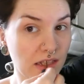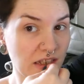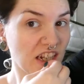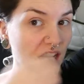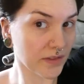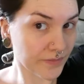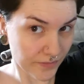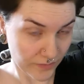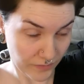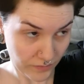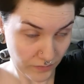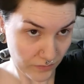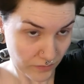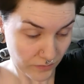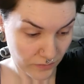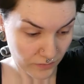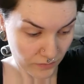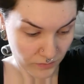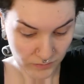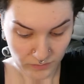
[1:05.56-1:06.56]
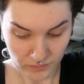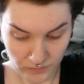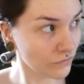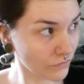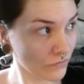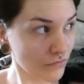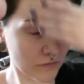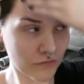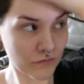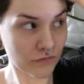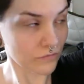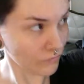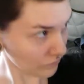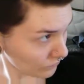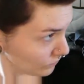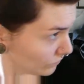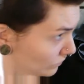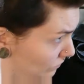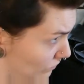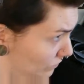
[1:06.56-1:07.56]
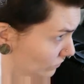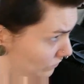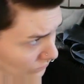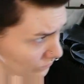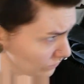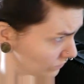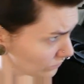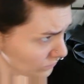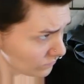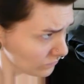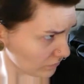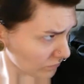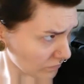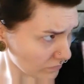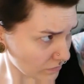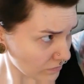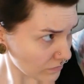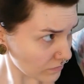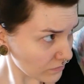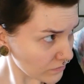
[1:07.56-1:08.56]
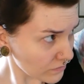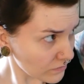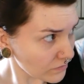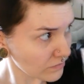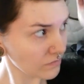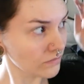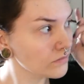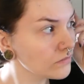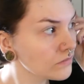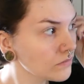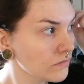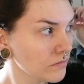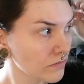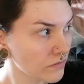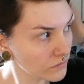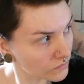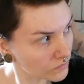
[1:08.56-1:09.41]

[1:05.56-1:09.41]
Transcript: more pinning, and infinitely more hairspray. It turned out a little